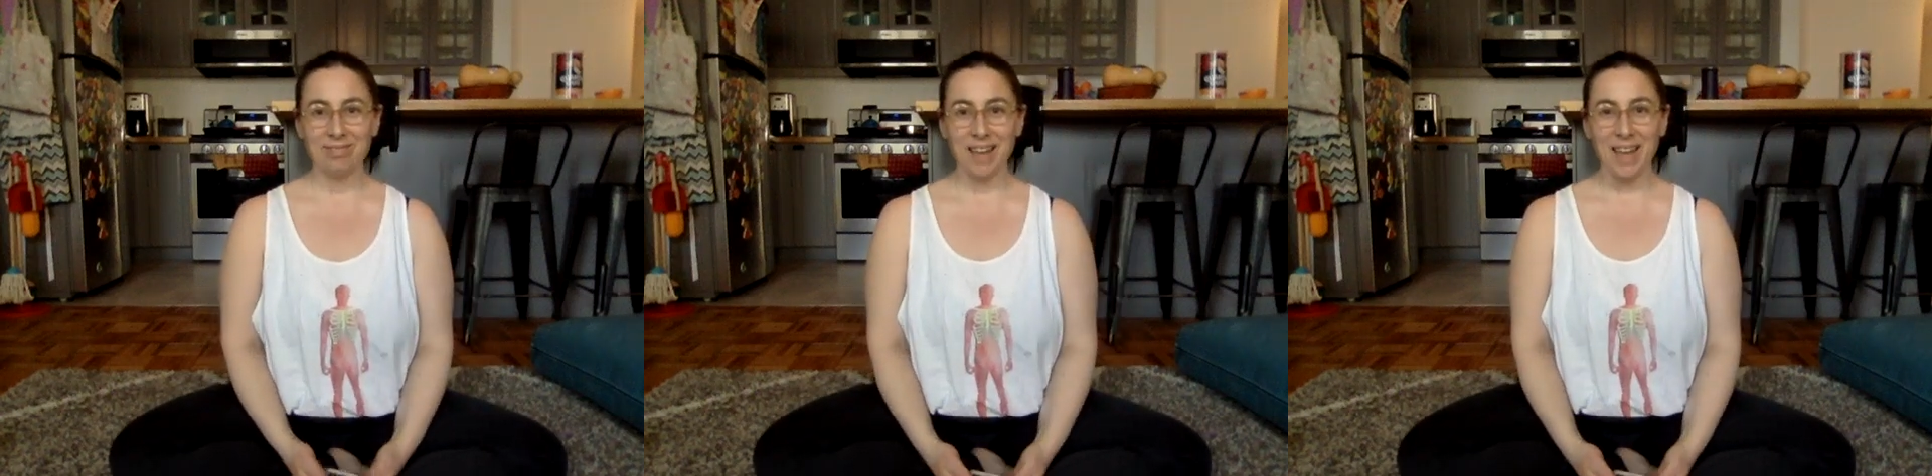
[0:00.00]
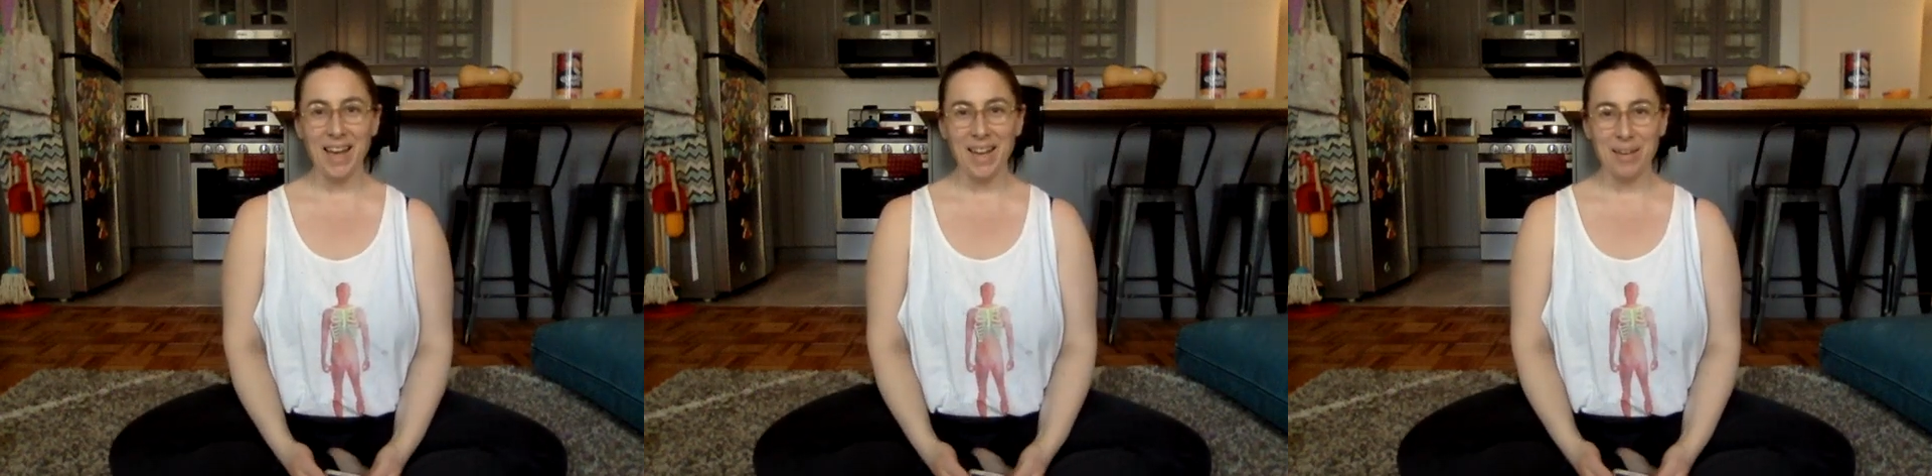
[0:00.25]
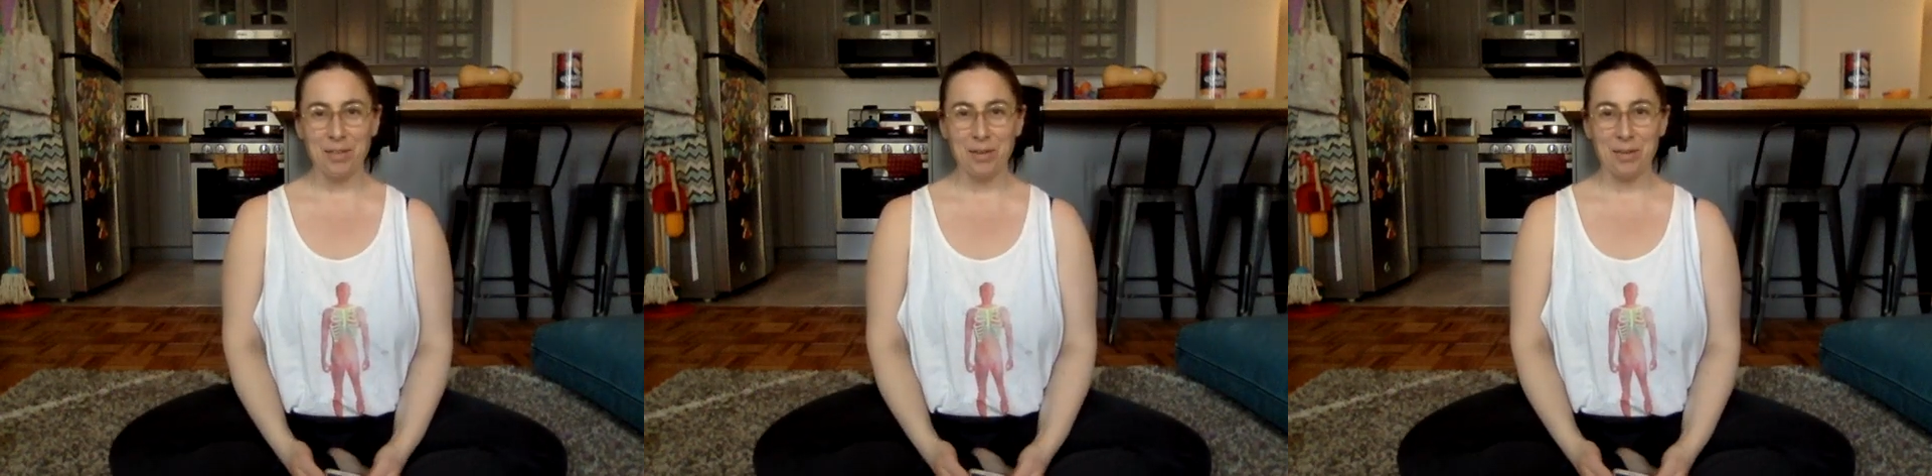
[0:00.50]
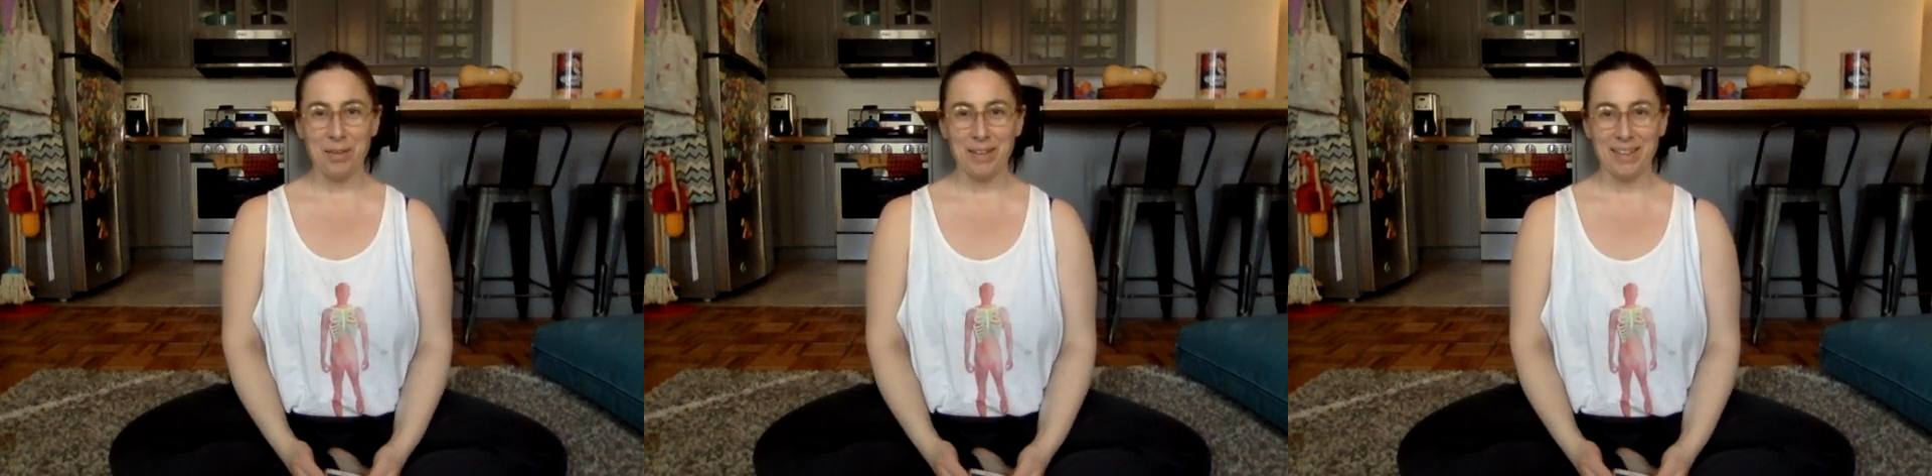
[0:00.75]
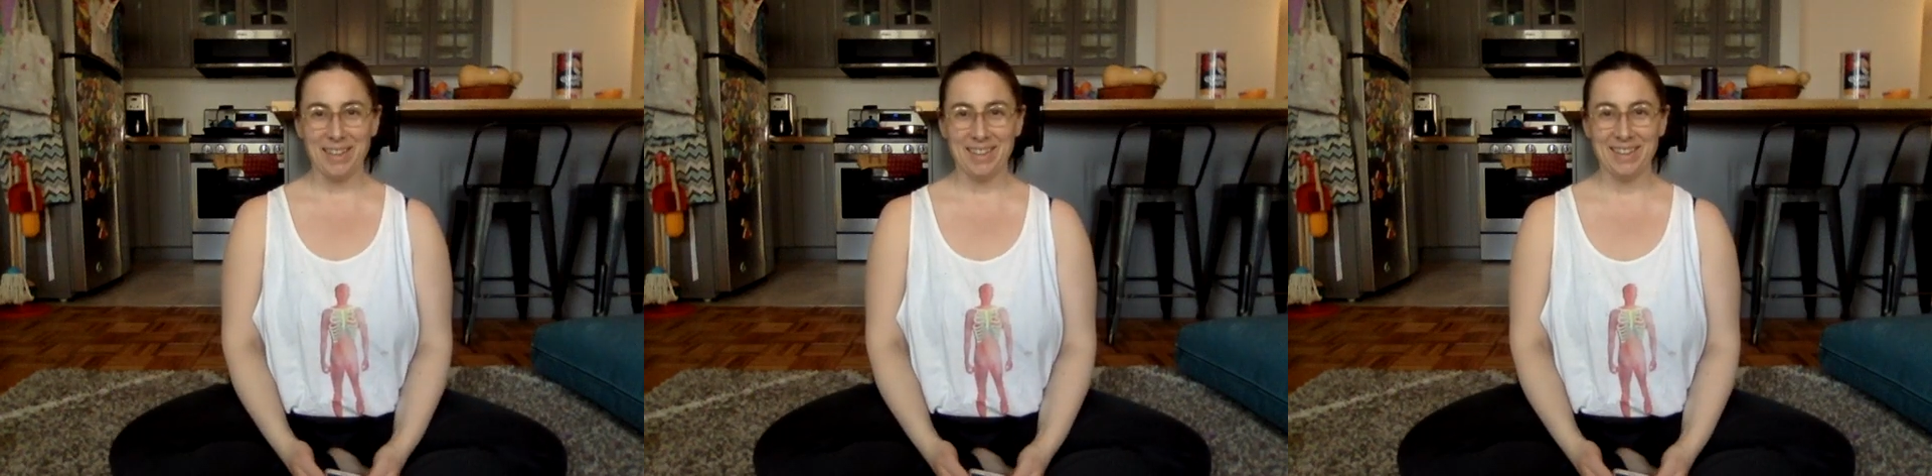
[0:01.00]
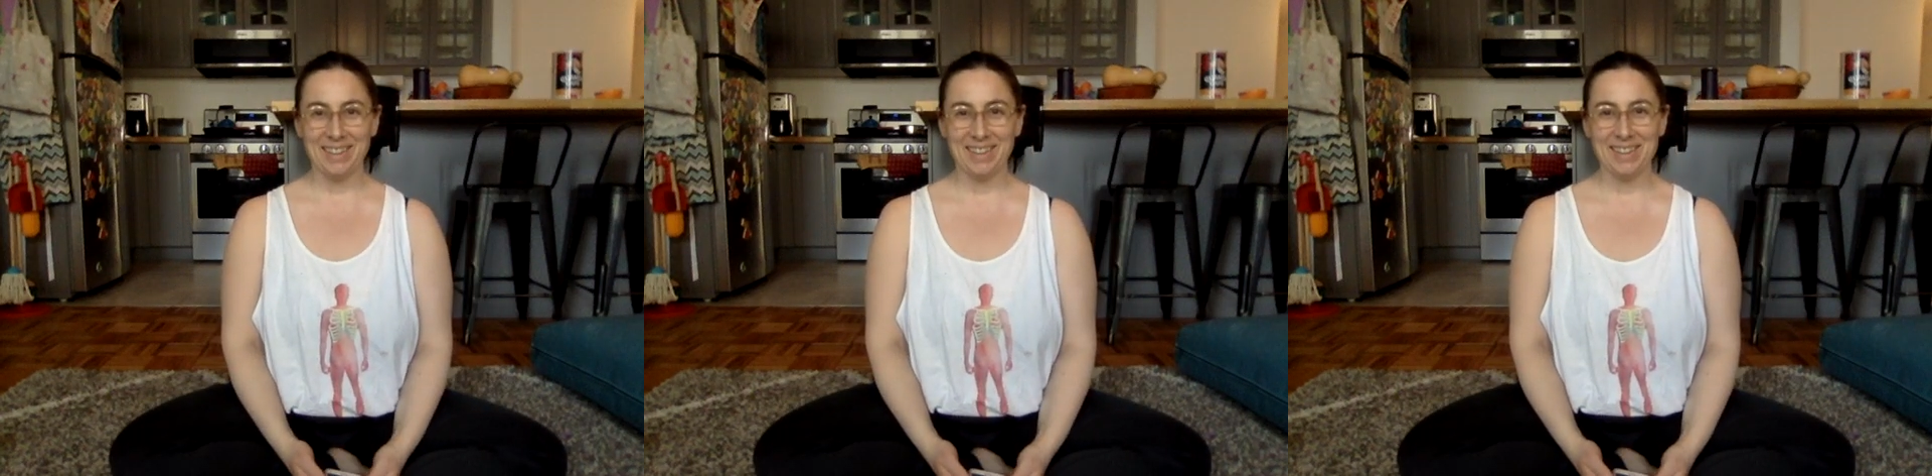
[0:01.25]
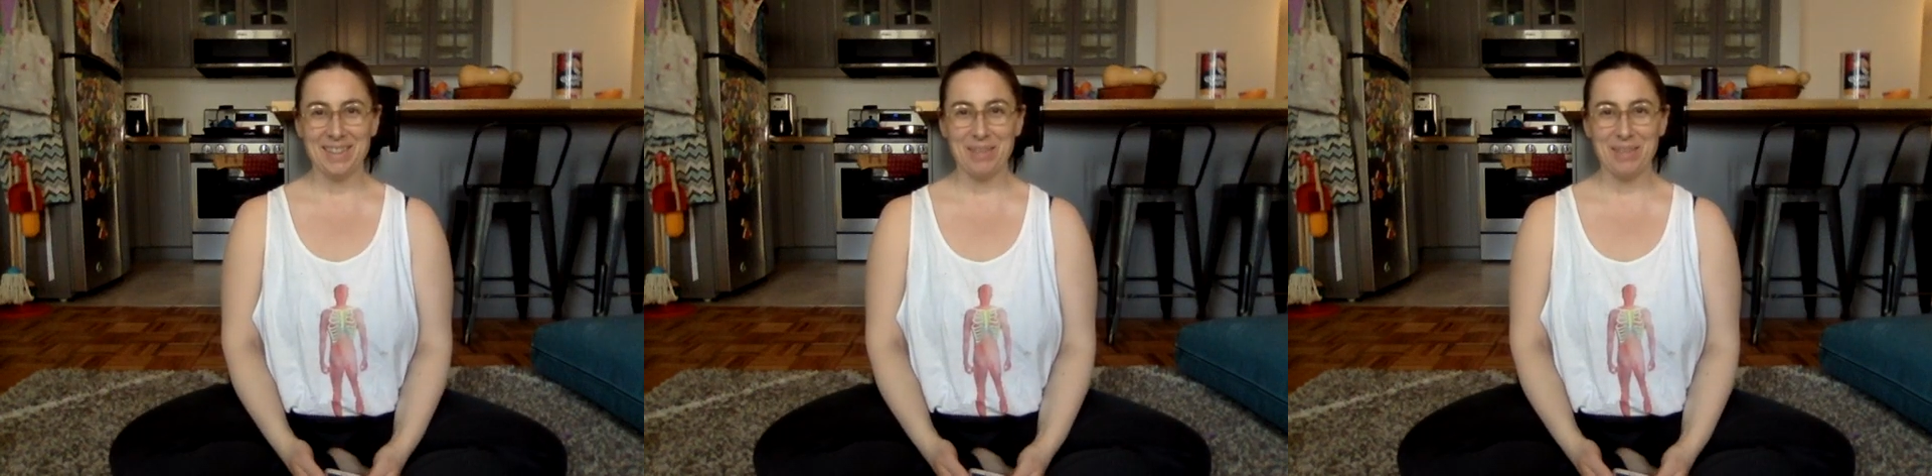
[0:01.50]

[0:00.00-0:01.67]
Hi everybody, this is